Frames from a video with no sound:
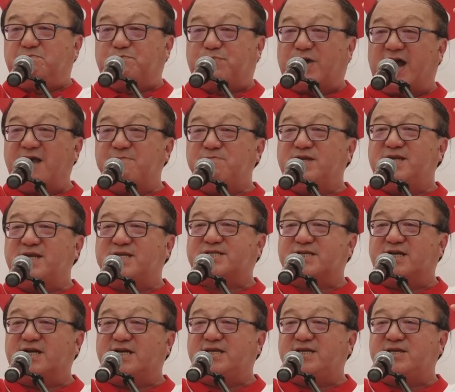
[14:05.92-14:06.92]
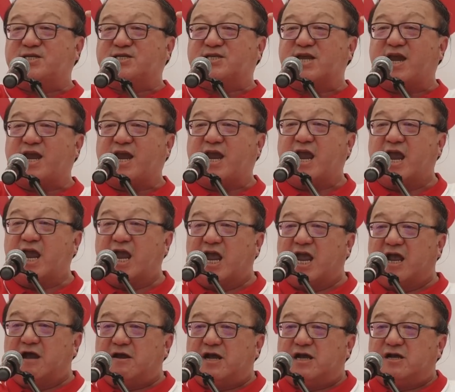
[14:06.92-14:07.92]
Prime Minister Lee said,
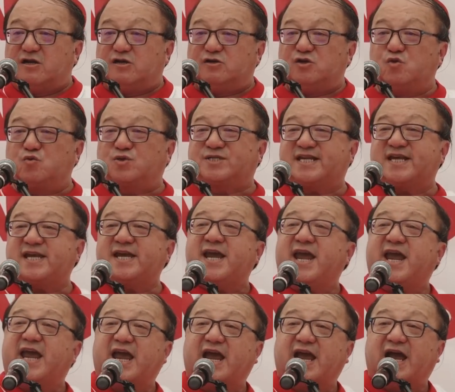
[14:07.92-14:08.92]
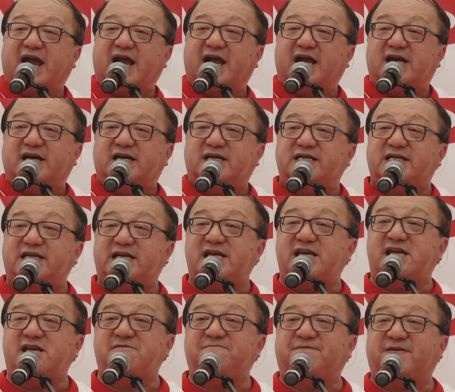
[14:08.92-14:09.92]
you see,
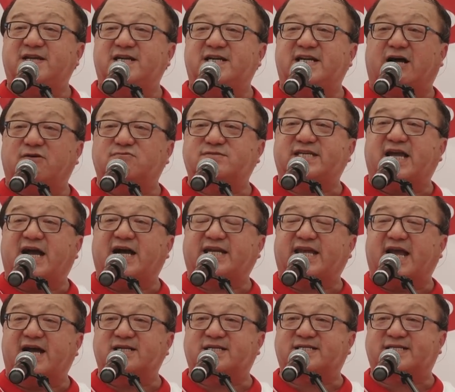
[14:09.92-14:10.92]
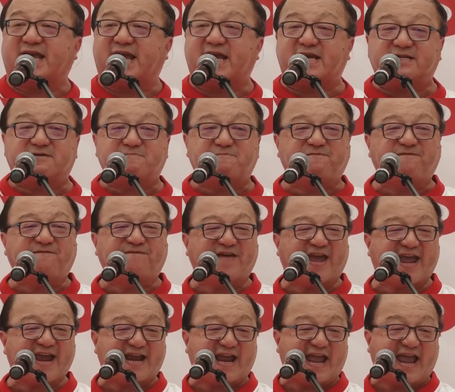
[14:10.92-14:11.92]
even Lau Tia Kiang say it's
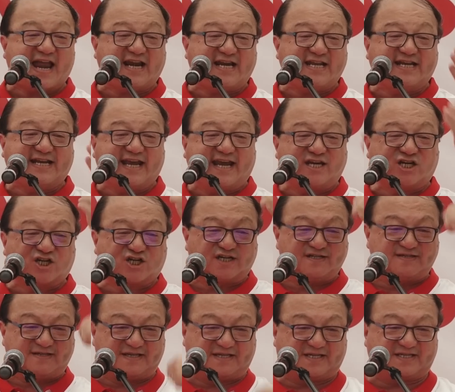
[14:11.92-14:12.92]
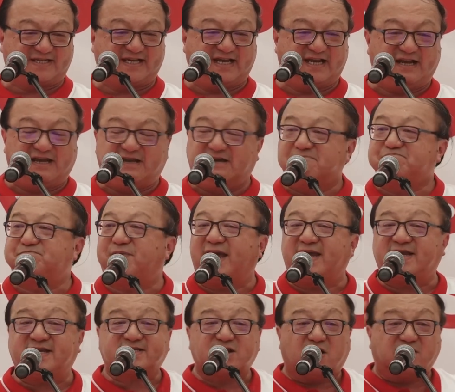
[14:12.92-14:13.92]
vague allegations
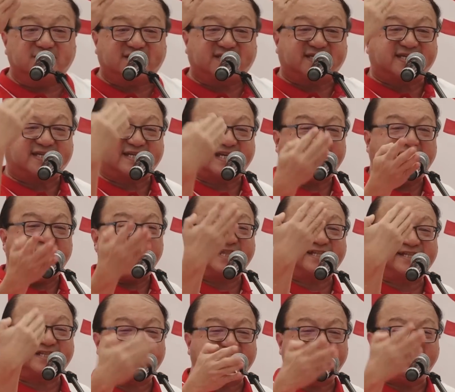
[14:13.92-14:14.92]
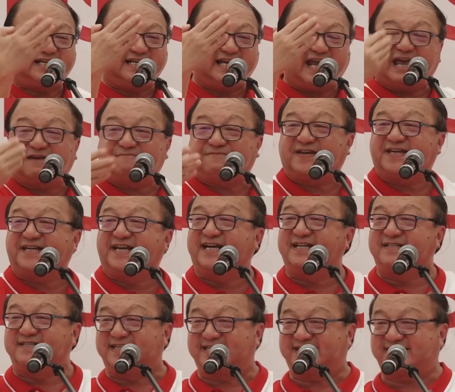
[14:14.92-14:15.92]
based on scattered
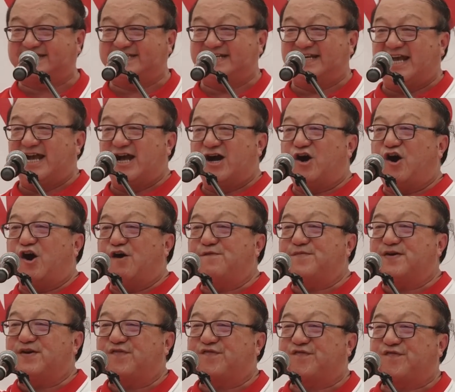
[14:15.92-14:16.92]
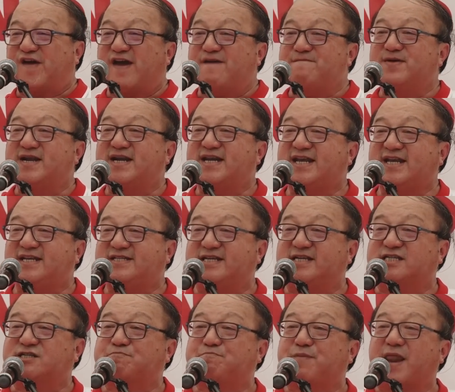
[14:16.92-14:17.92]
evidence of a family
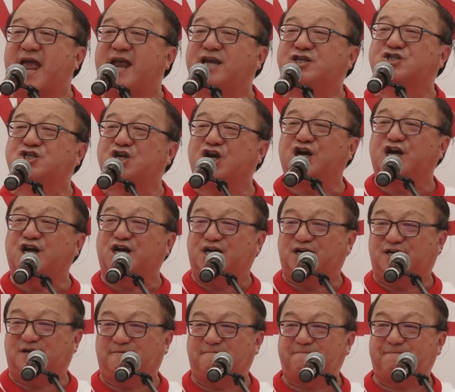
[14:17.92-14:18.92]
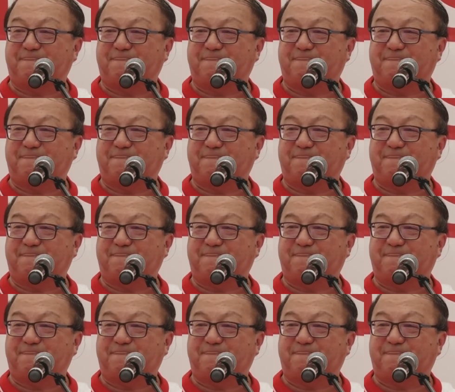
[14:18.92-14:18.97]
displeasure.